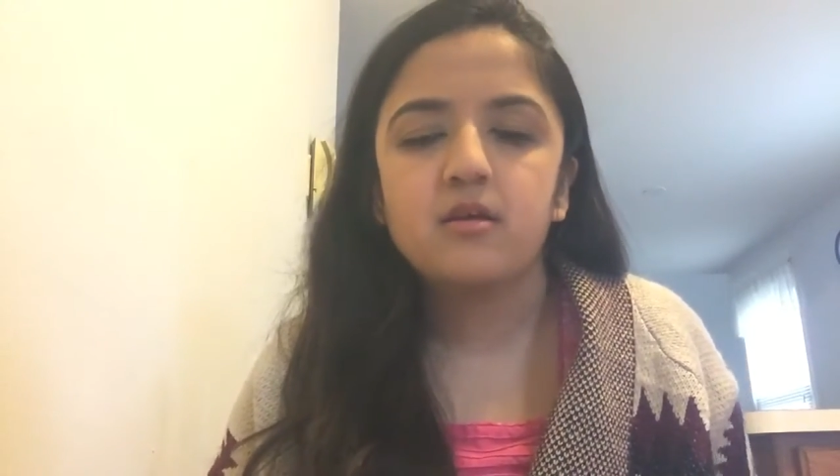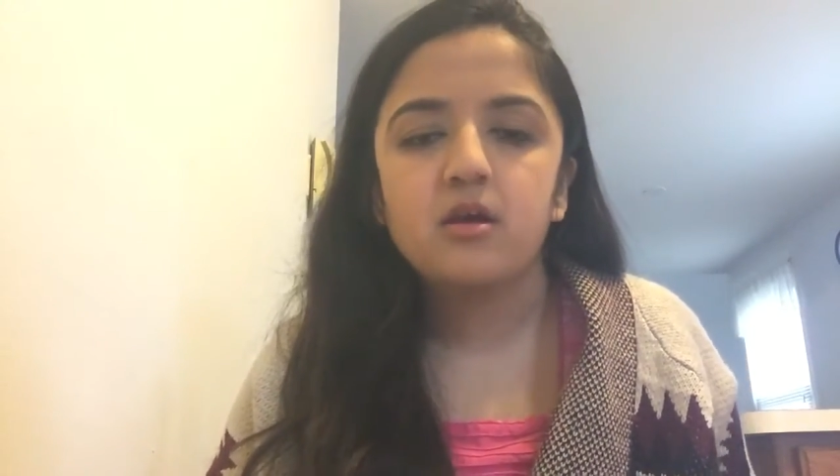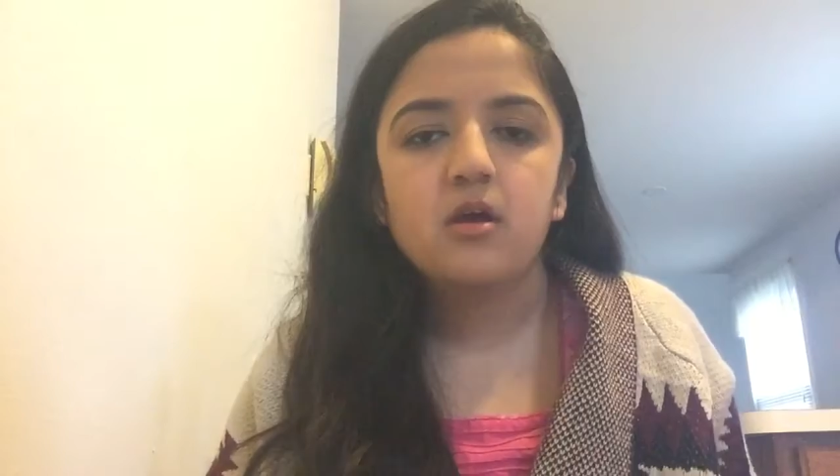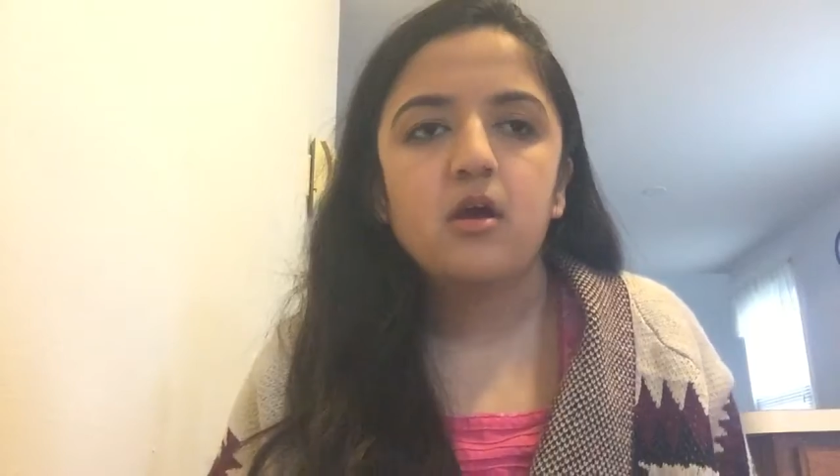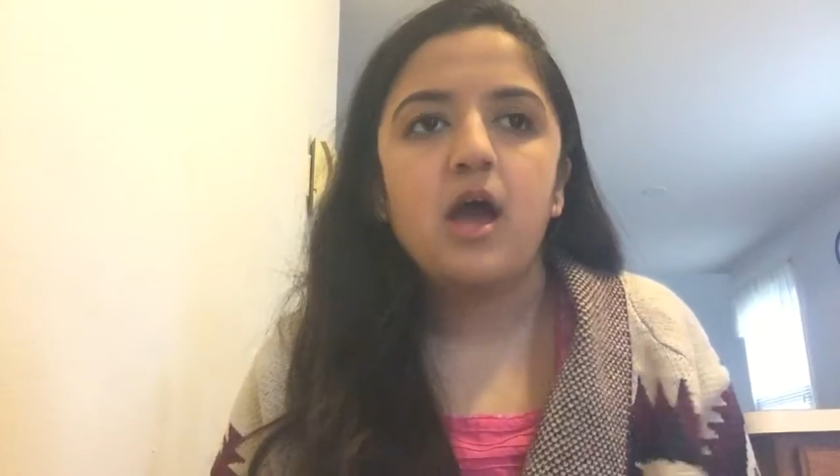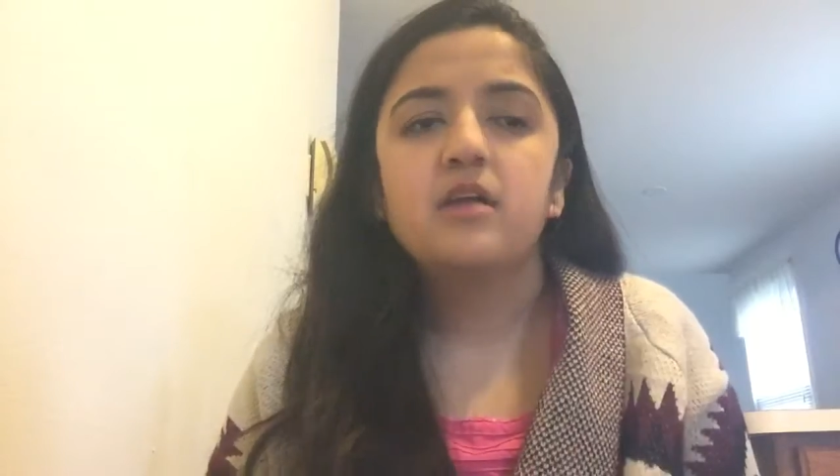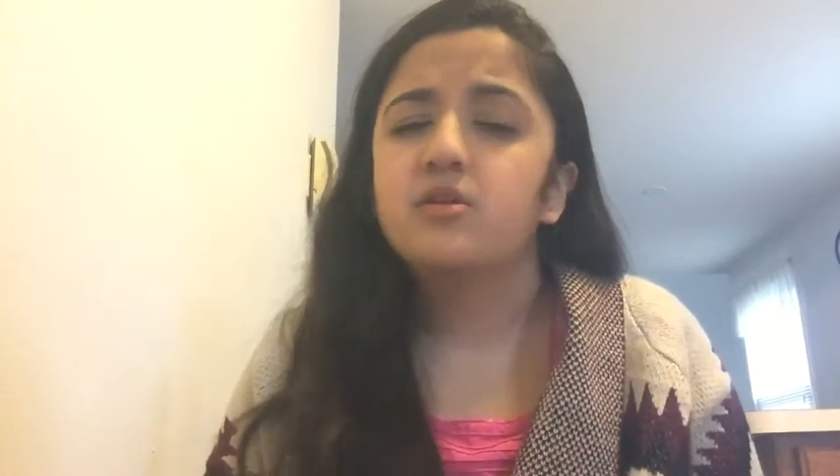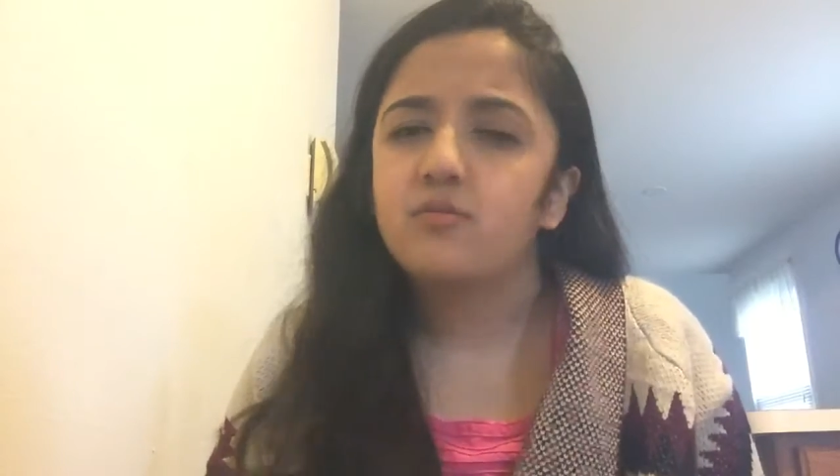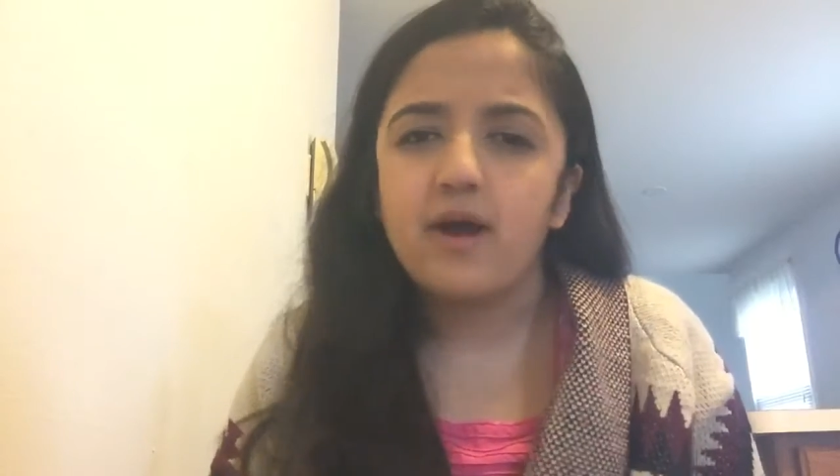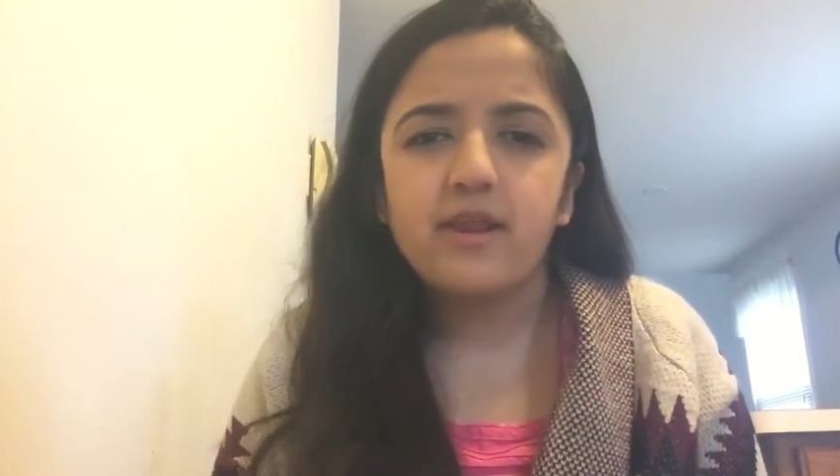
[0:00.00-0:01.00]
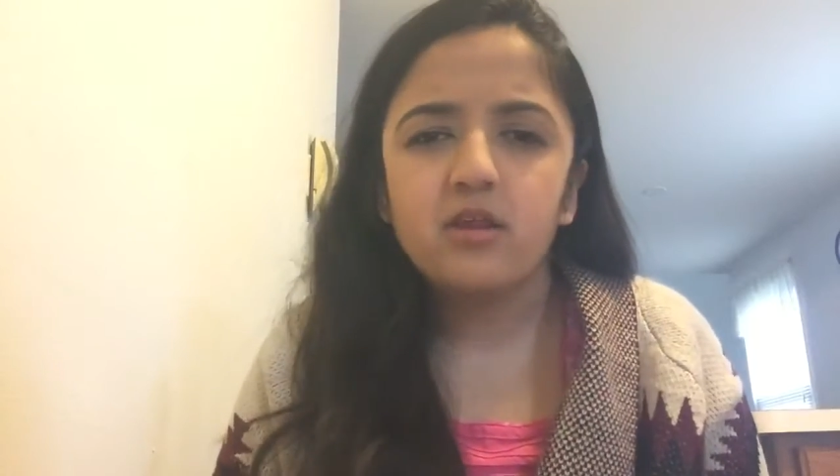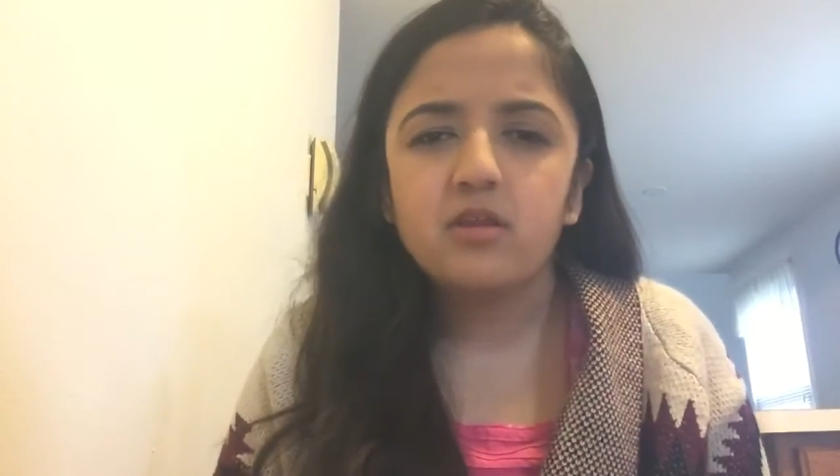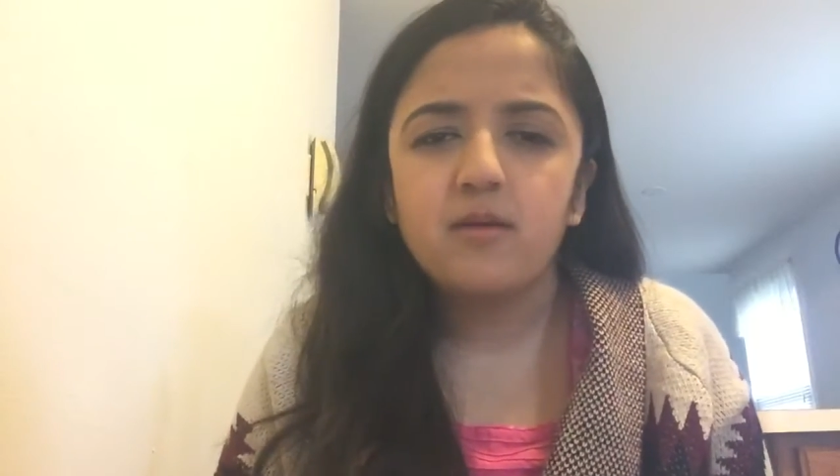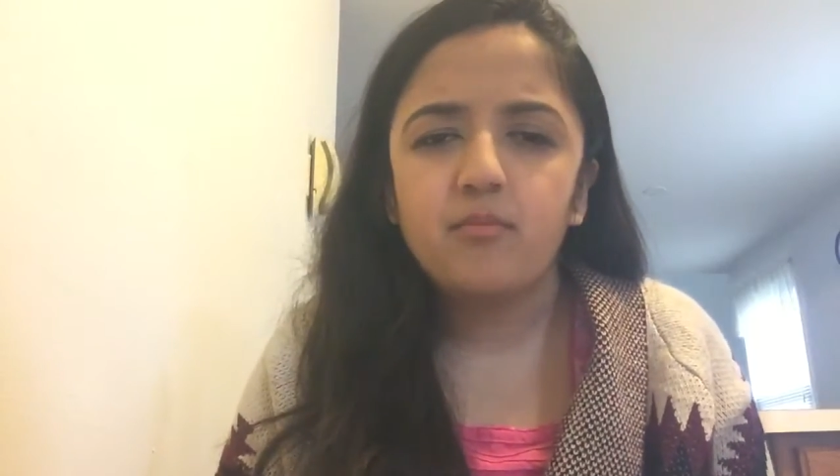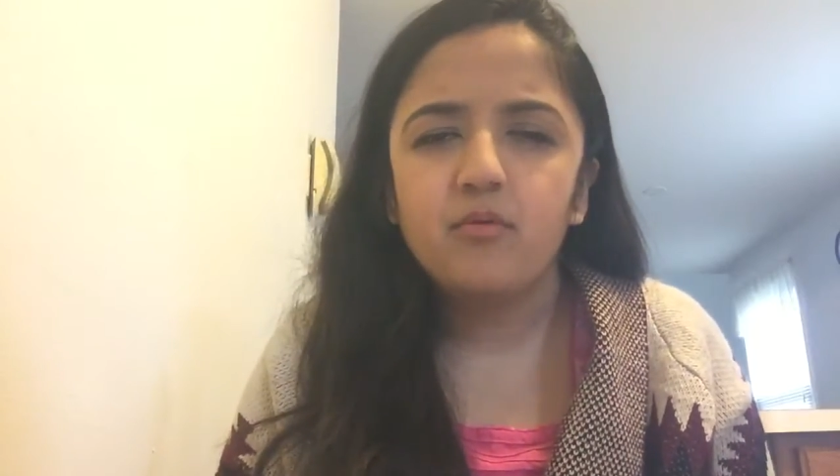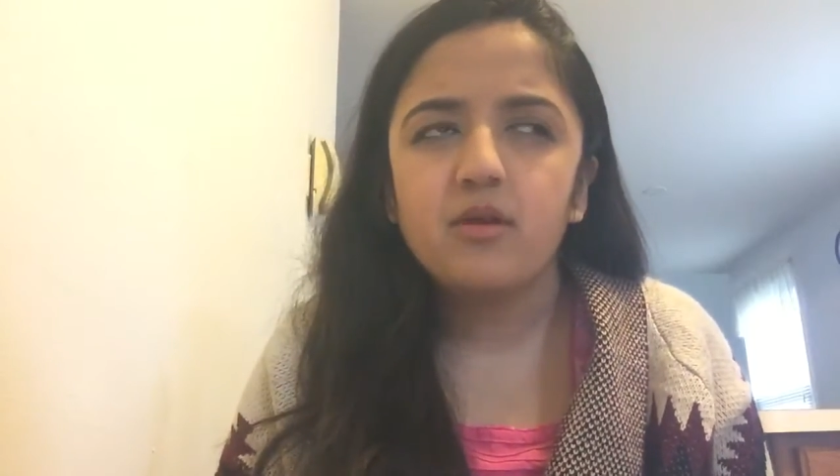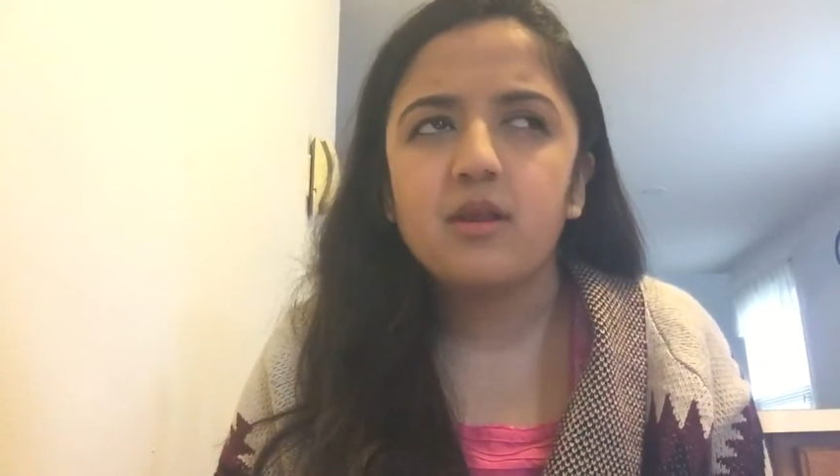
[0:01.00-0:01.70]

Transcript: it as a writing standpoint.